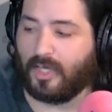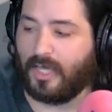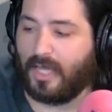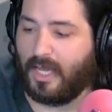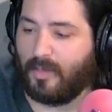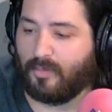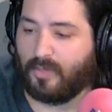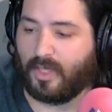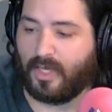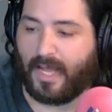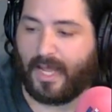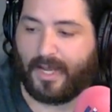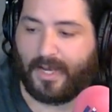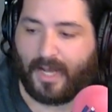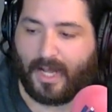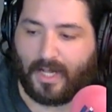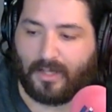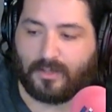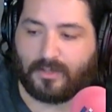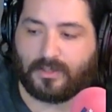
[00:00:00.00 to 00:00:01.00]
gameplay
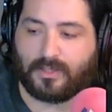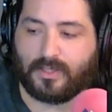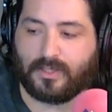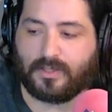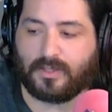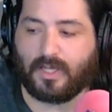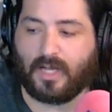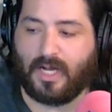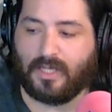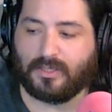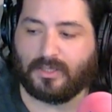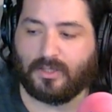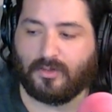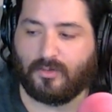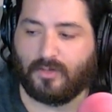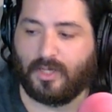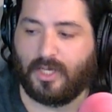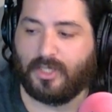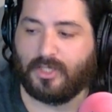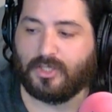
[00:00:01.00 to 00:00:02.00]
analysis, content
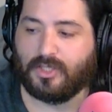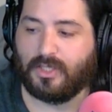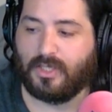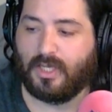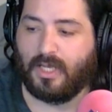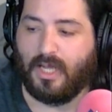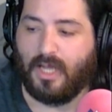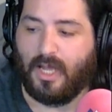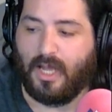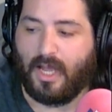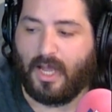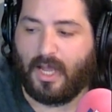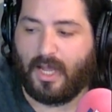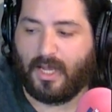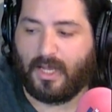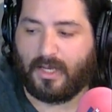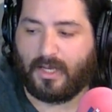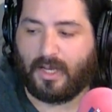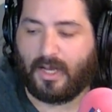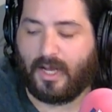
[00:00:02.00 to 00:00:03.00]
creation,
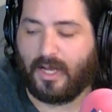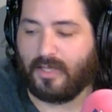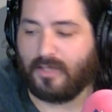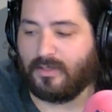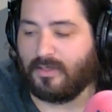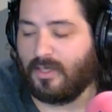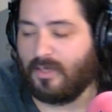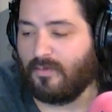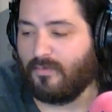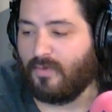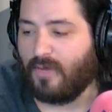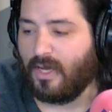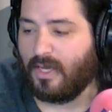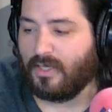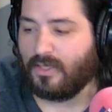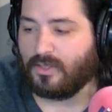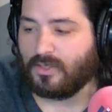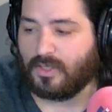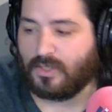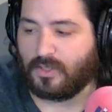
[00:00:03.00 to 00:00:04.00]
and
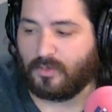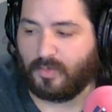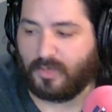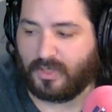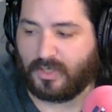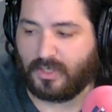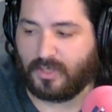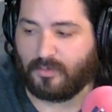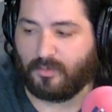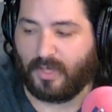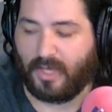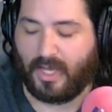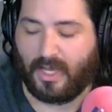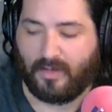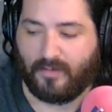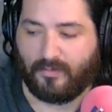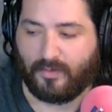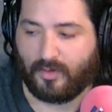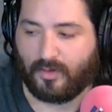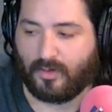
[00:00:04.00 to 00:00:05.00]
identifying suspicious
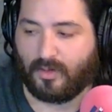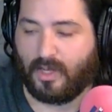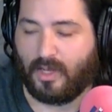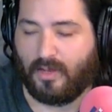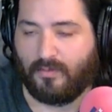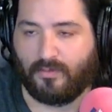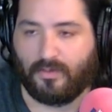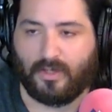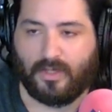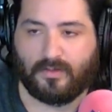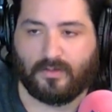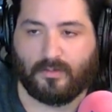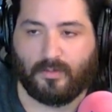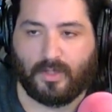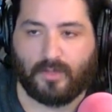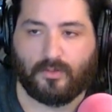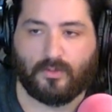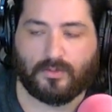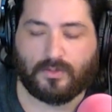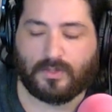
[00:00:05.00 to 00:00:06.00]
behavior if you need to
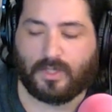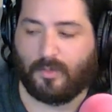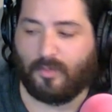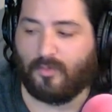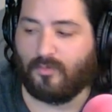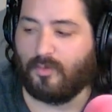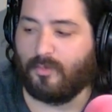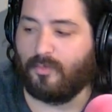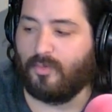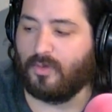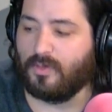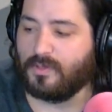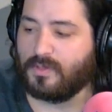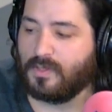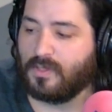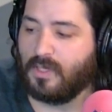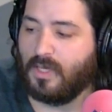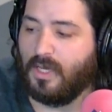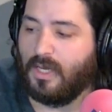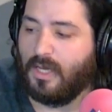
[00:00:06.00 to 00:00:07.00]
make those type of
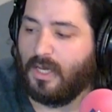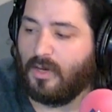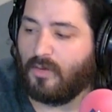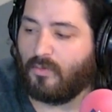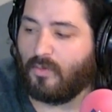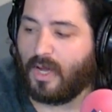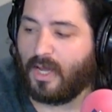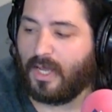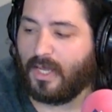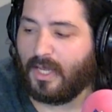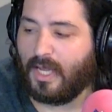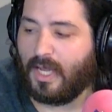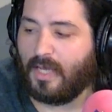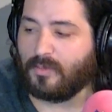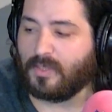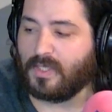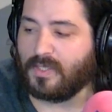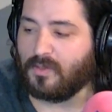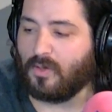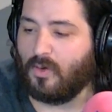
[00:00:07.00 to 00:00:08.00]
reports. Riot
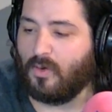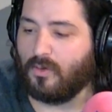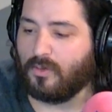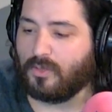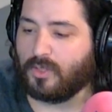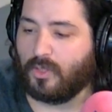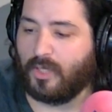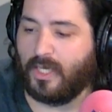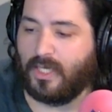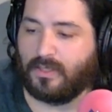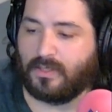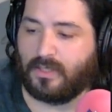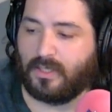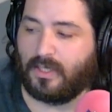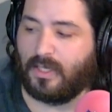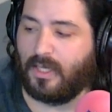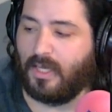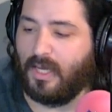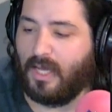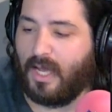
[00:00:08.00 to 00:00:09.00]
Games has also
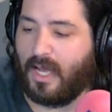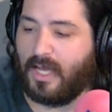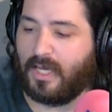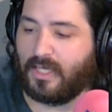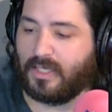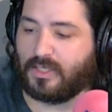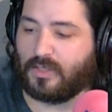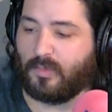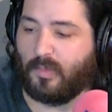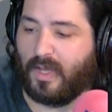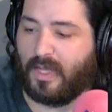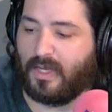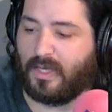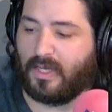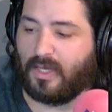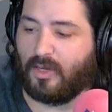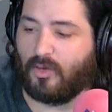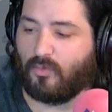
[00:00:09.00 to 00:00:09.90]
hinted at expanding